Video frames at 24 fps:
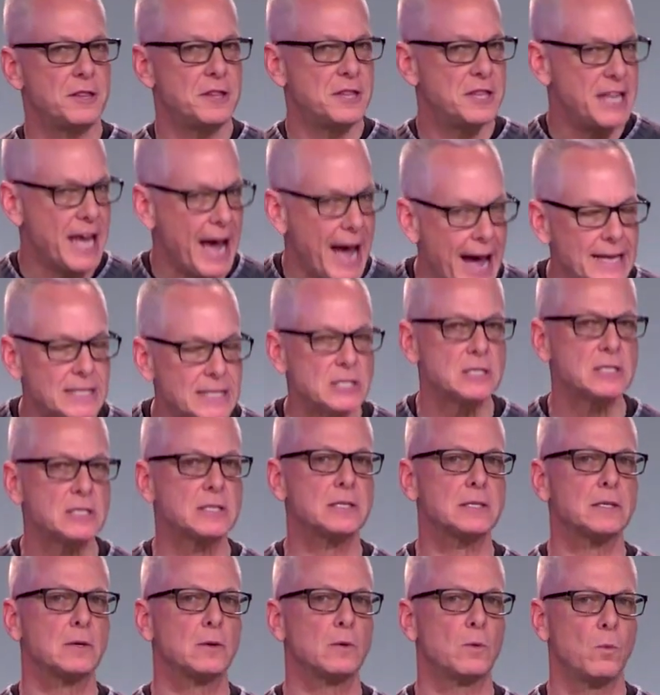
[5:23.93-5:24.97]

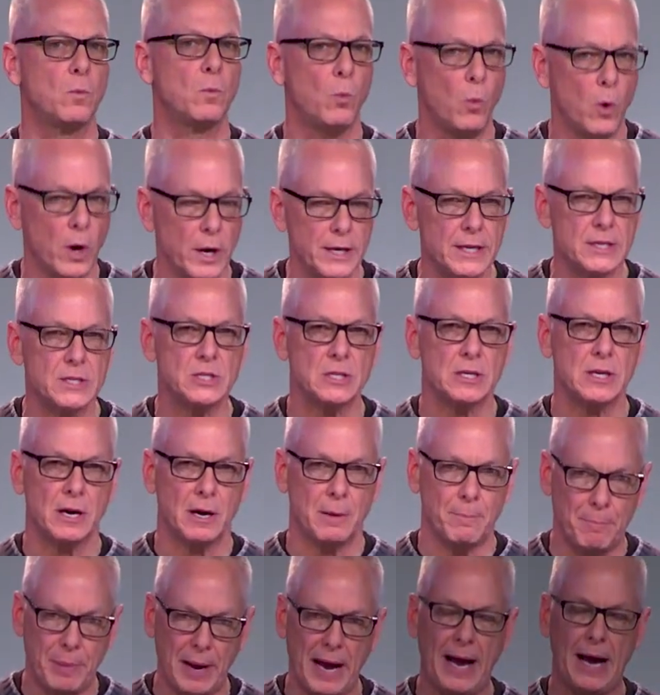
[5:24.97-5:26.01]
That's what it's
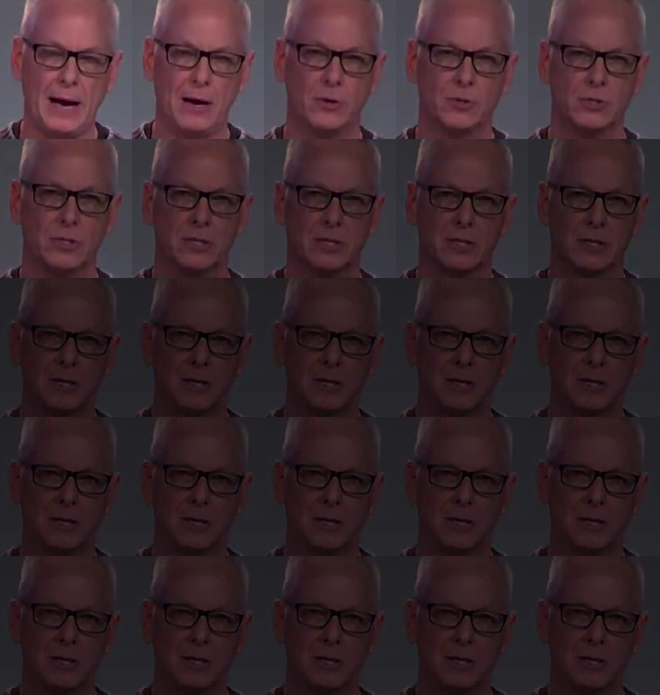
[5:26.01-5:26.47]
about.